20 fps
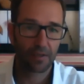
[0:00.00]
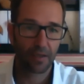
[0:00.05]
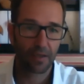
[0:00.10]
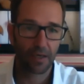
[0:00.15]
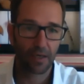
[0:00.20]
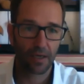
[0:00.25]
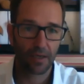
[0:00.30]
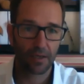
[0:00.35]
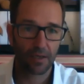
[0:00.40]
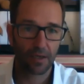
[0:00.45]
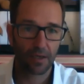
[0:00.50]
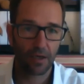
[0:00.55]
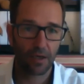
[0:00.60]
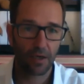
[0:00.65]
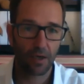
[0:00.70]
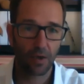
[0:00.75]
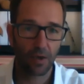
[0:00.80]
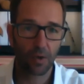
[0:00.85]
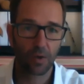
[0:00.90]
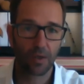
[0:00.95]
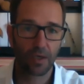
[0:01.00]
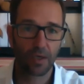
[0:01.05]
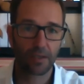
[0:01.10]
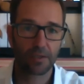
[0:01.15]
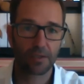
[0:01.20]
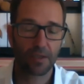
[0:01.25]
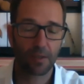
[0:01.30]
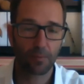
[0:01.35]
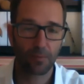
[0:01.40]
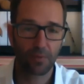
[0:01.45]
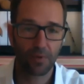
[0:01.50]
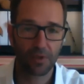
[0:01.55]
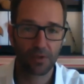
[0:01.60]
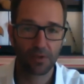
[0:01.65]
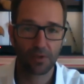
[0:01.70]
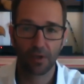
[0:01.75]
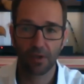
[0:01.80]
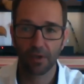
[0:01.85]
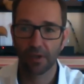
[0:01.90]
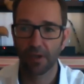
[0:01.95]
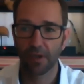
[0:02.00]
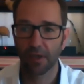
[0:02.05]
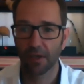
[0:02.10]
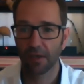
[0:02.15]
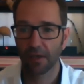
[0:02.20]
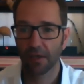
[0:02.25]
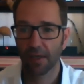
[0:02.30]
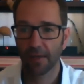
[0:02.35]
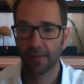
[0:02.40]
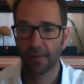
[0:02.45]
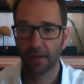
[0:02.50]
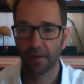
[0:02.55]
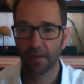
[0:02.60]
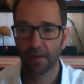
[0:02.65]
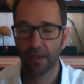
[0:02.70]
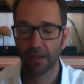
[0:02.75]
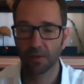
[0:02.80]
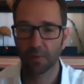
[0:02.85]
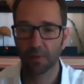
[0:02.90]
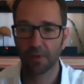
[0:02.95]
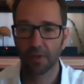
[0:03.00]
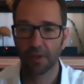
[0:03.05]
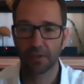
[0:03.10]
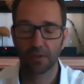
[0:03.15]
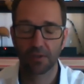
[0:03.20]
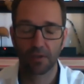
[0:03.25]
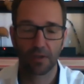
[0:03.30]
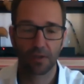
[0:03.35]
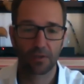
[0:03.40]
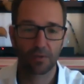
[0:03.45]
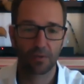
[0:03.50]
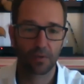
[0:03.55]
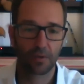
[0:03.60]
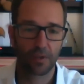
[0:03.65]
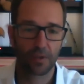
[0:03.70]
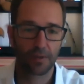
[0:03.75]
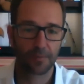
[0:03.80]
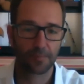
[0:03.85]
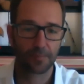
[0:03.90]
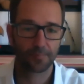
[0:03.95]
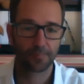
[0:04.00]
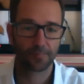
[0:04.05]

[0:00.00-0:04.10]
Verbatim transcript: they're like, okay, something is on here. And then that's when they start talking.